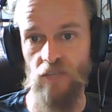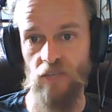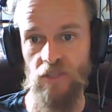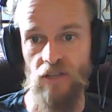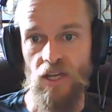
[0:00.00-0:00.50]
I
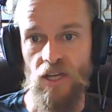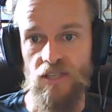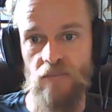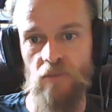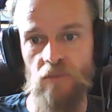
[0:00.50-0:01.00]
mean,
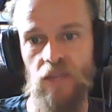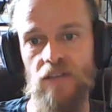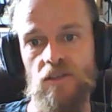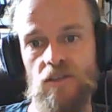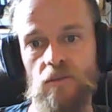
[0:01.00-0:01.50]
some of the
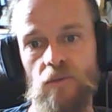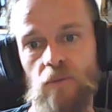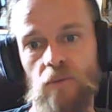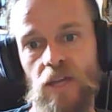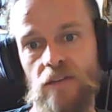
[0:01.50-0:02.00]
players I
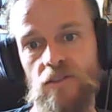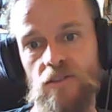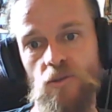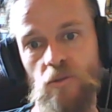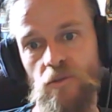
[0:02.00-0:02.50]
played in the
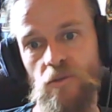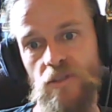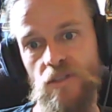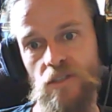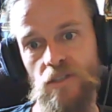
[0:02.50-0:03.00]
tournament
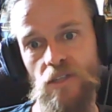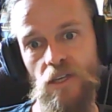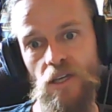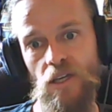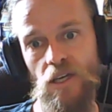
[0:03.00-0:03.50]
recently
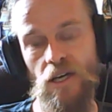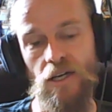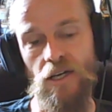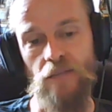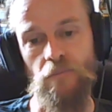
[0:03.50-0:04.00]

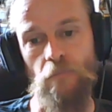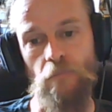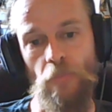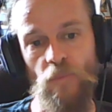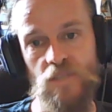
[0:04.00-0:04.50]

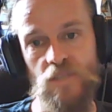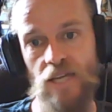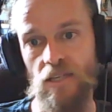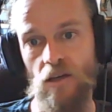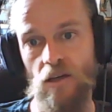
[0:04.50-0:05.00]
were
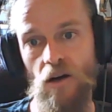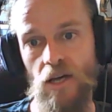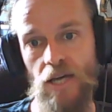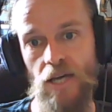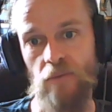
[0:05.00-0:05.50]
taking
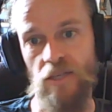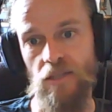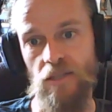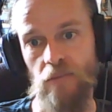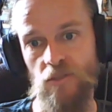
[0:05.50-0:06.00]
high AP
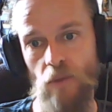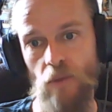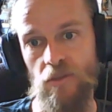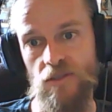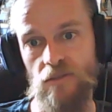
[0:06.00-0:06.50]
damage
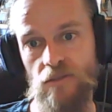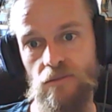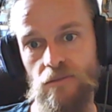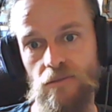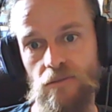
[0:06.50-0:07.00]
weapons,
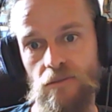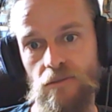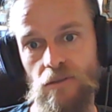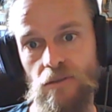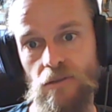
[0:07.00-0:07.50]

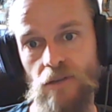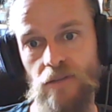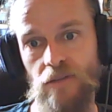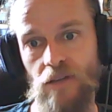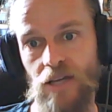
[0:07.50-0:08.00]

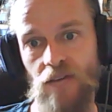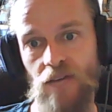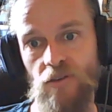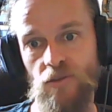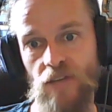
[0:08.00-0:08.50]
and like
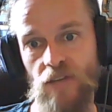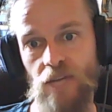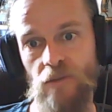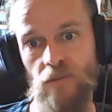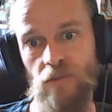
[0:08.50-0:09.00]
halfway through the game,
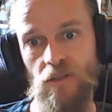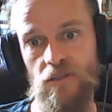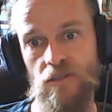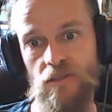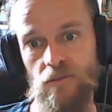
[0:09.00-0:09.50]
they
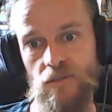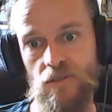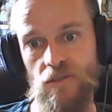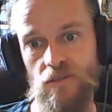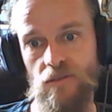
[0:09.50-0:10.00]
realized that it was
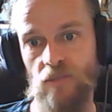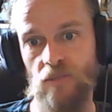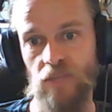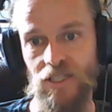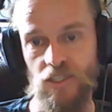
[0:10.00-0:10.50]
just
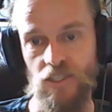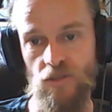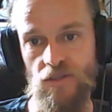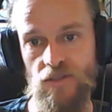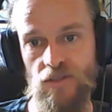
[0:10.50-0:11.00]
completely
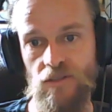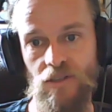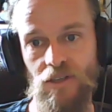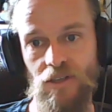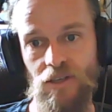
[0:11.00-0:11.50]
useless
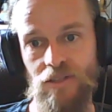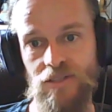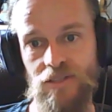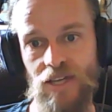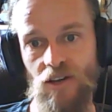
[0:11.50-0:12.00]
to
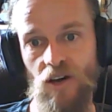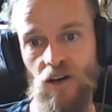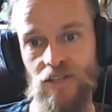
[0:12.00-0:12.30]
take a high